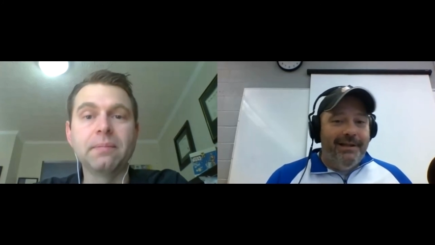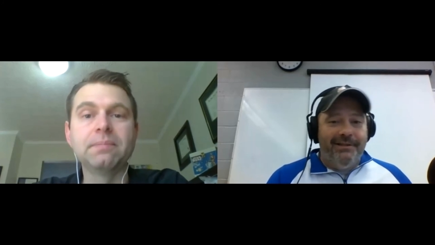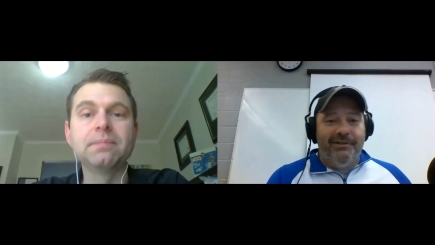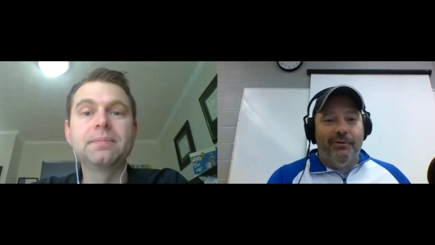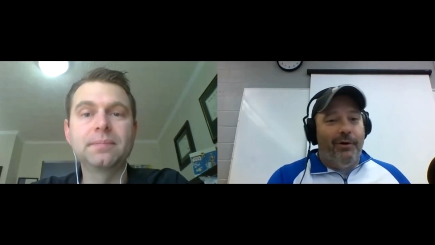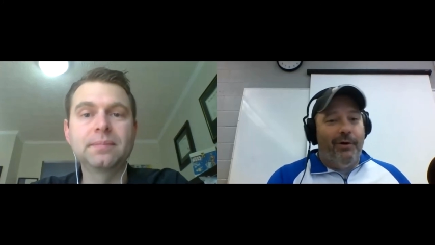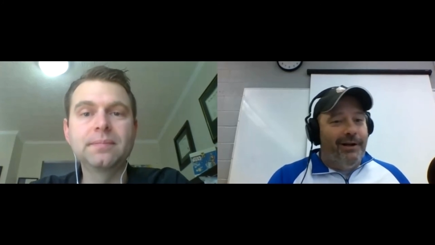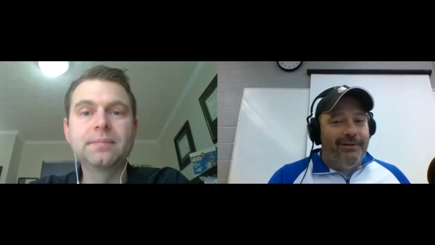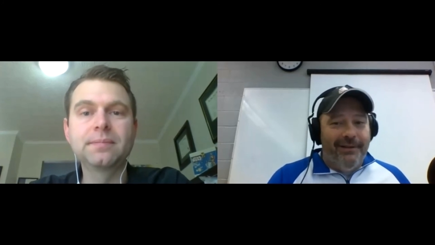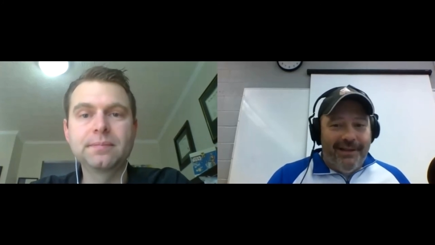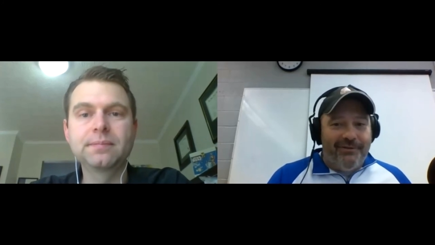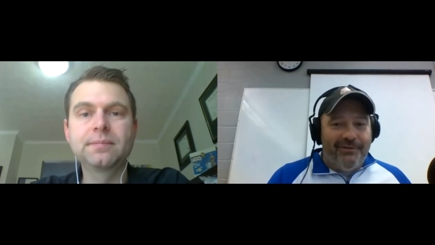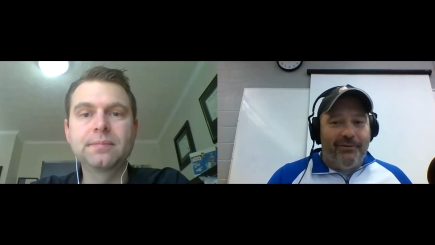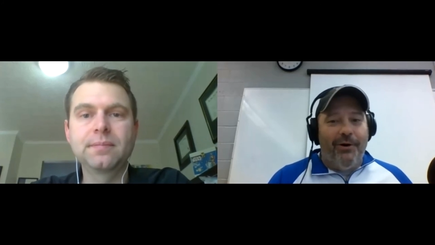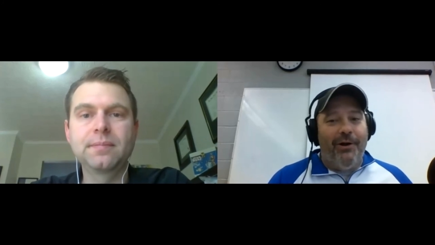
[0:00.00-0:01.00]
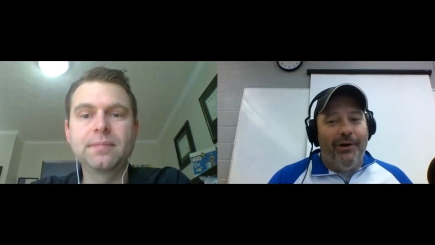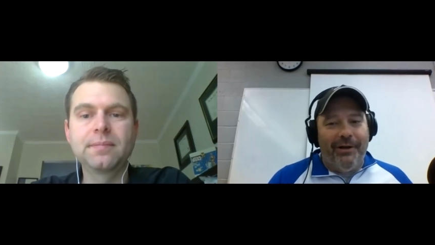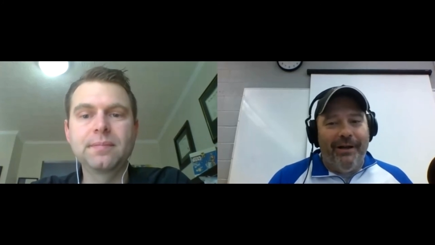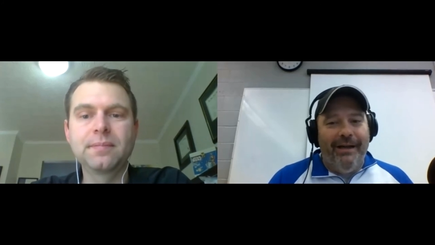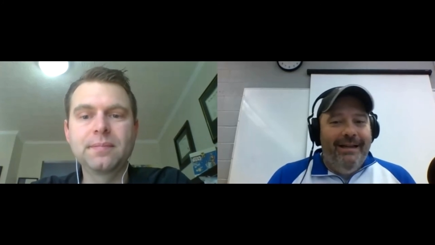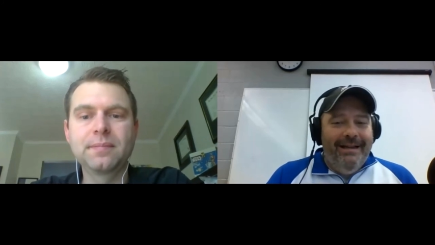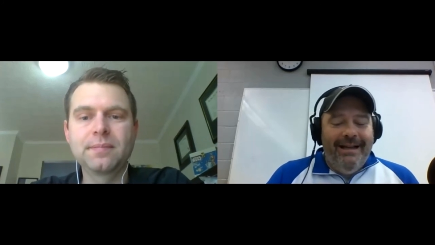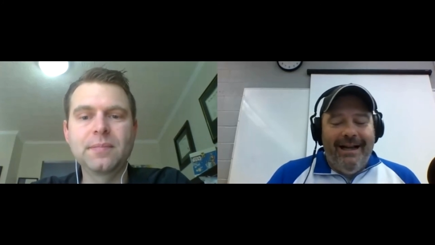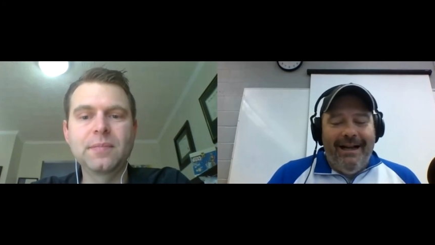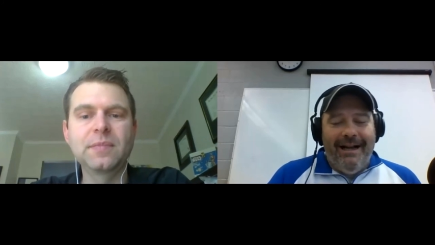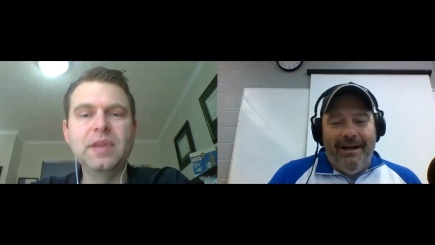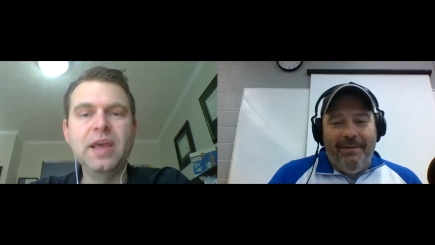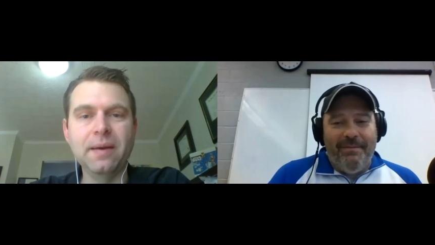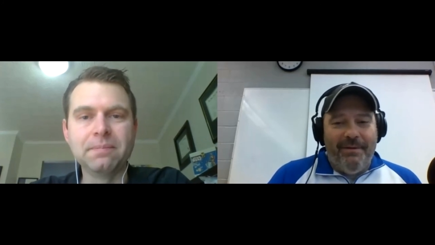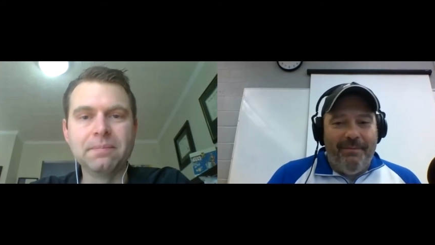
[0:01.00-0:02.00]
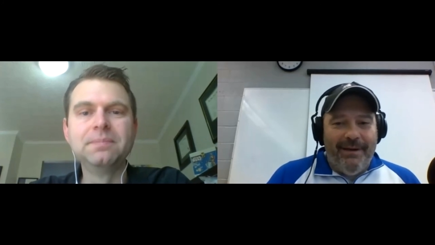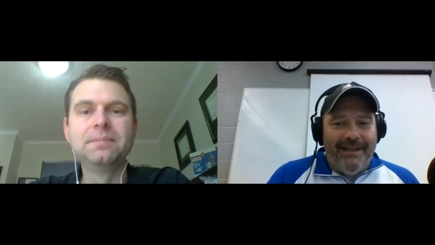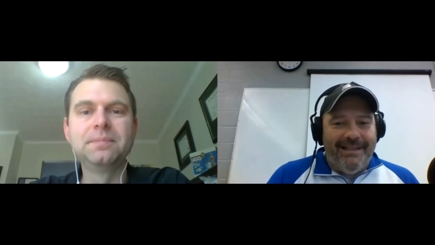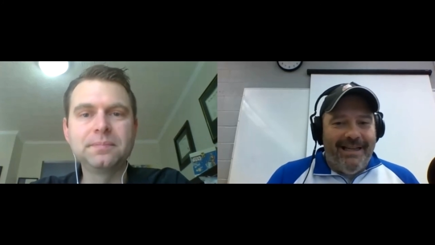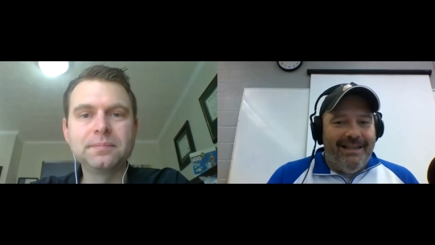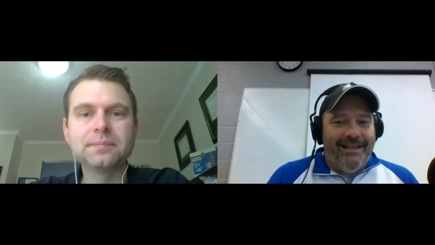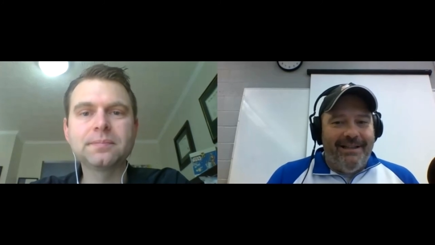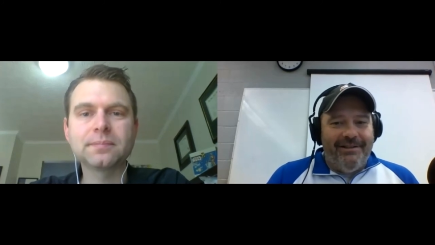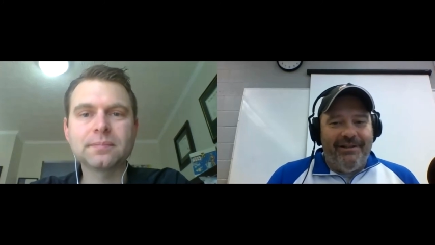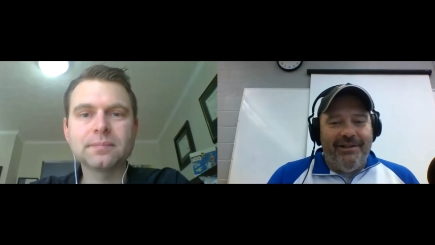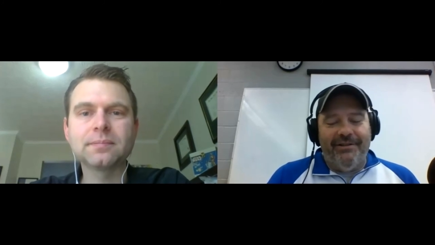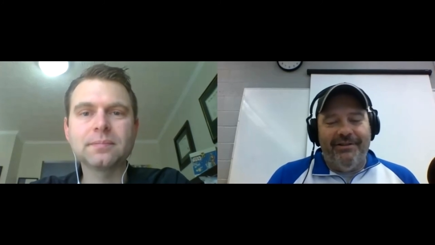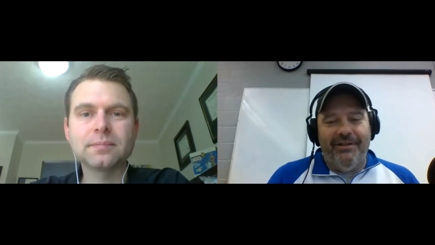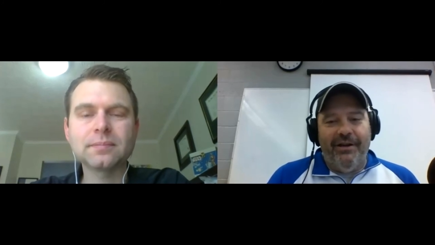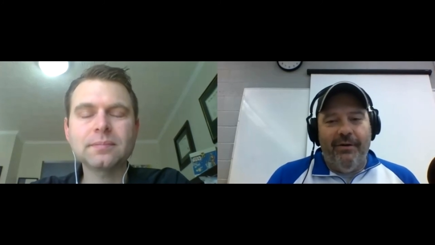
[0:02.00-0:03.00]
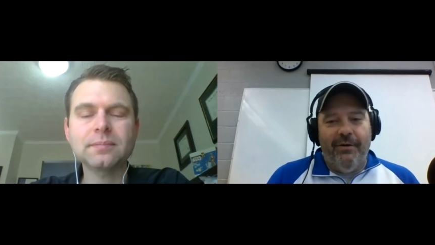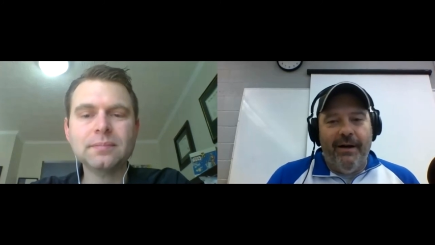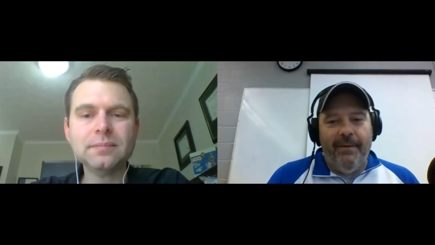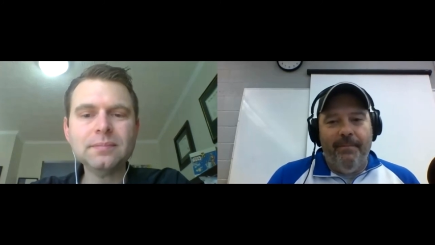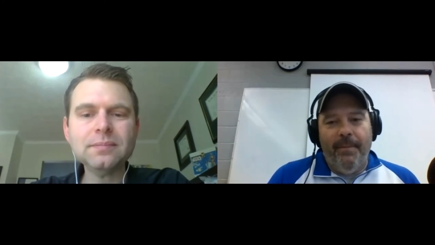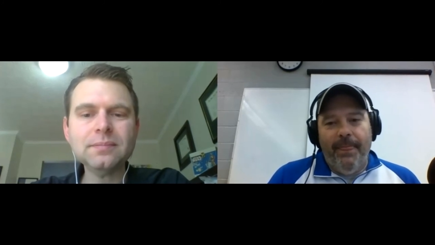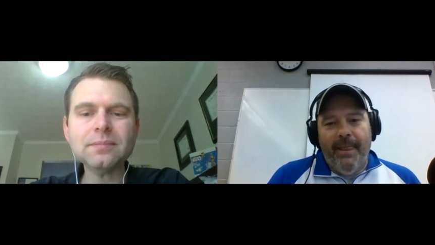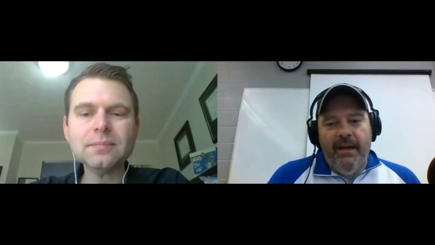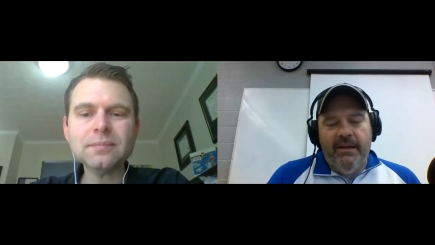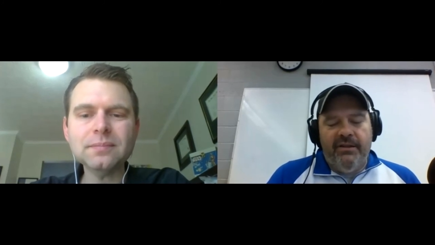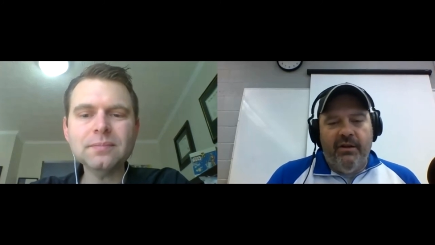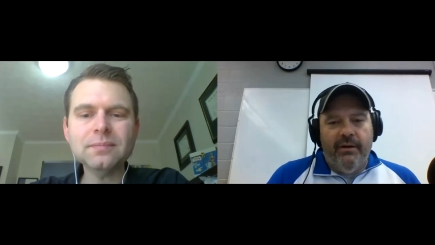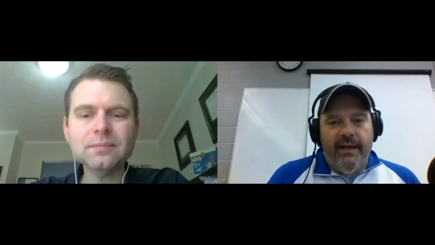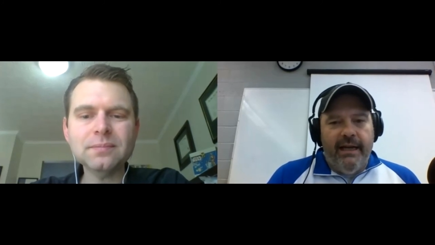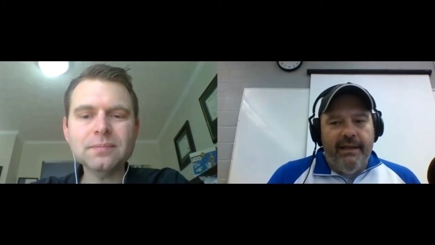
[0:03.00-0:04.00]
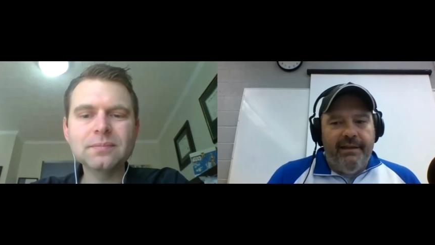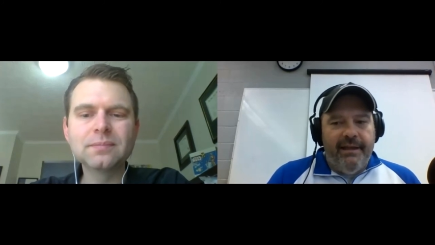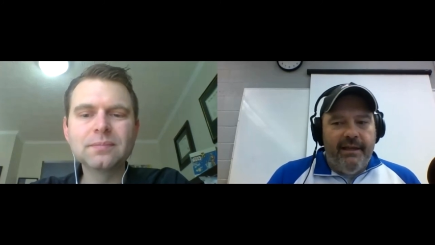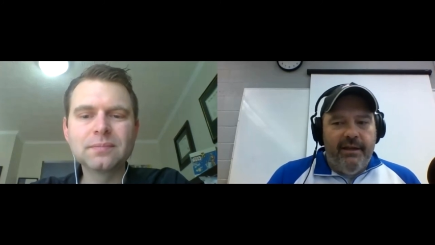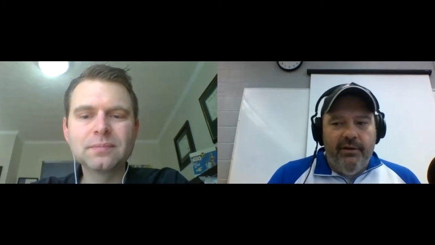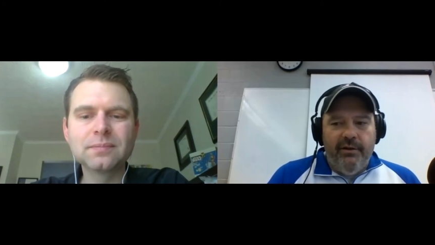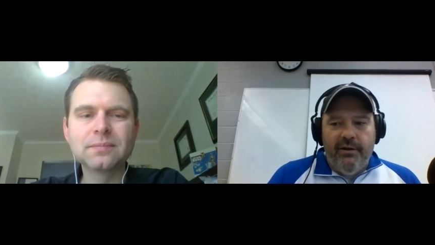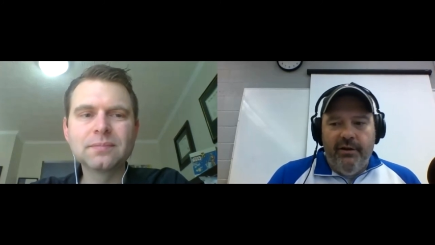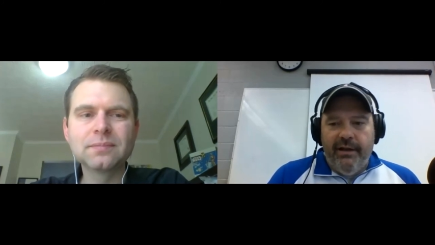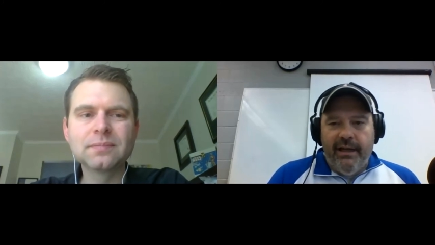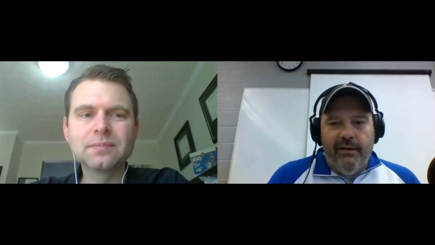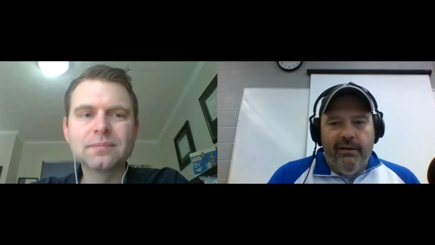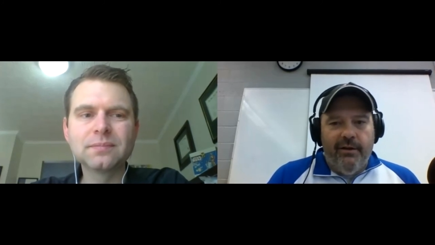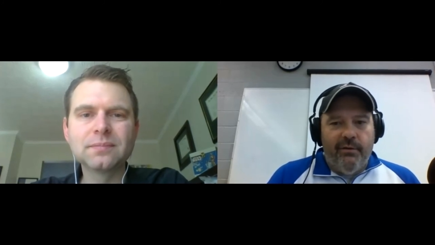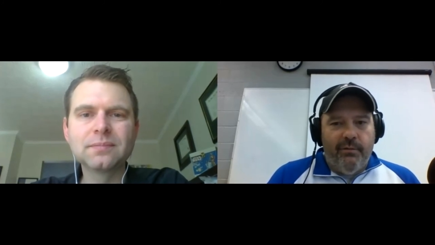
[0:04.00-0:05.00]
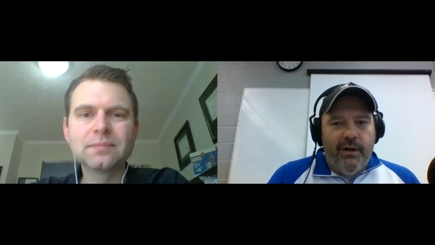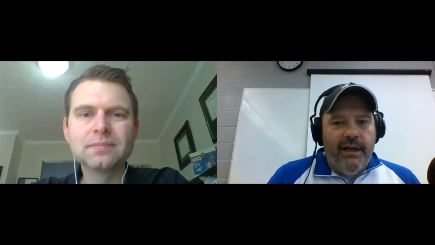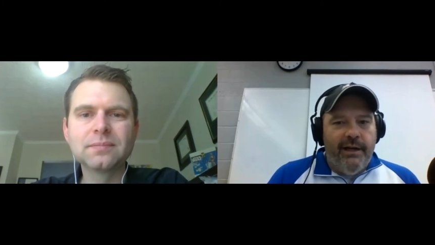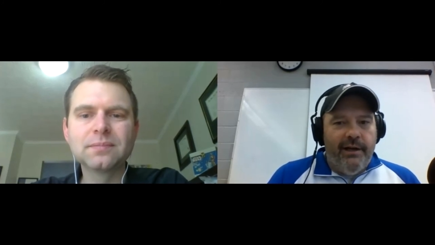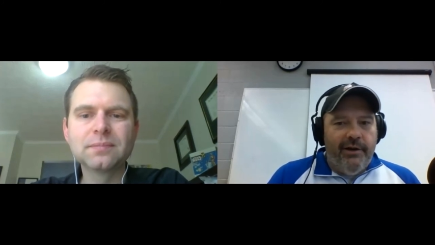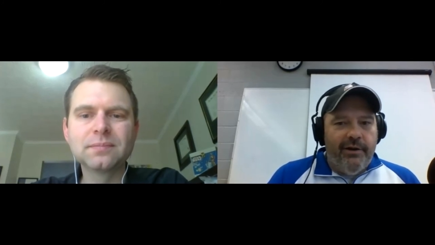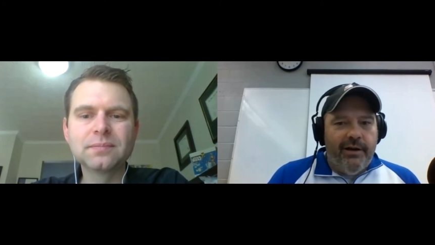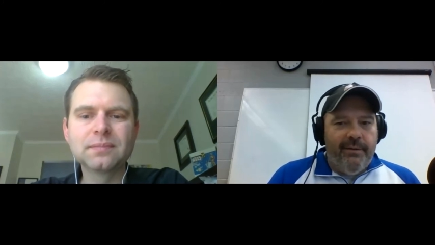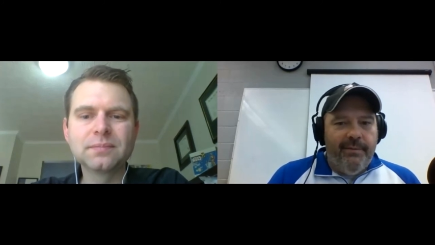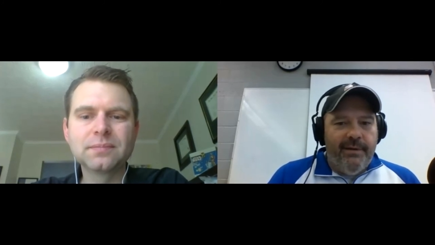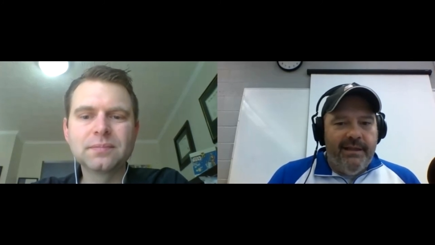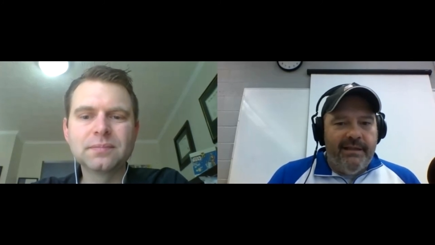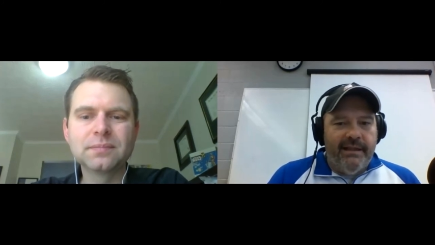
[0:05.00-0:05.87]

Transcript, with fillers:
Speaker 1: historically strong, um, yeah. the Big Ten this year. So, um, so I think you you get a little run and you're going to be